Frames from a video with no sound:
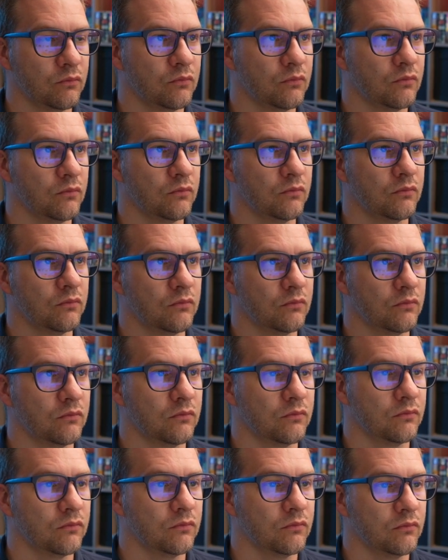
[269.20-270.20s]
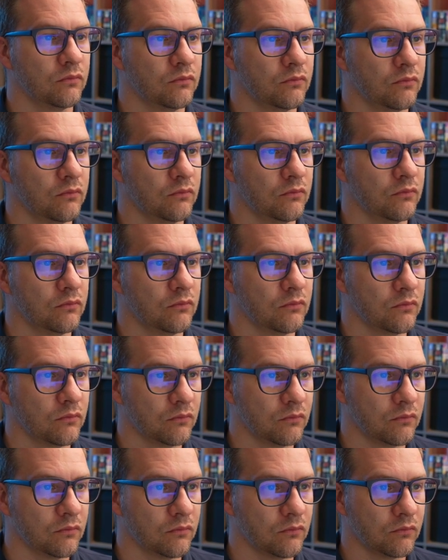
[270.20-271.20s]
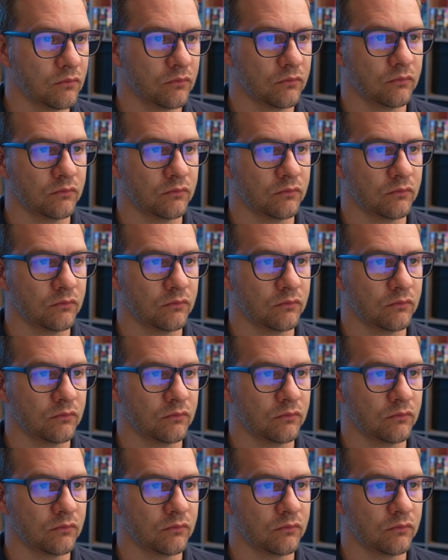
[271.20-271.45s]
(silent)